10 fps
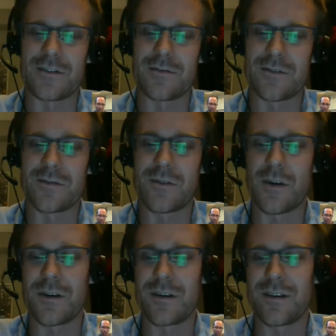
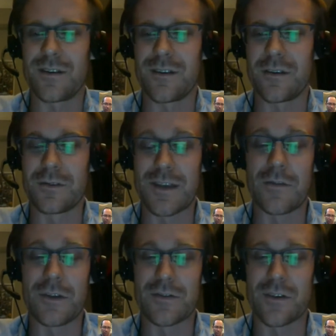It was
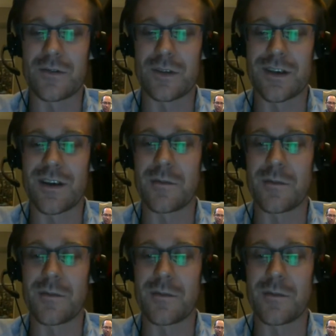definitely a stressful time.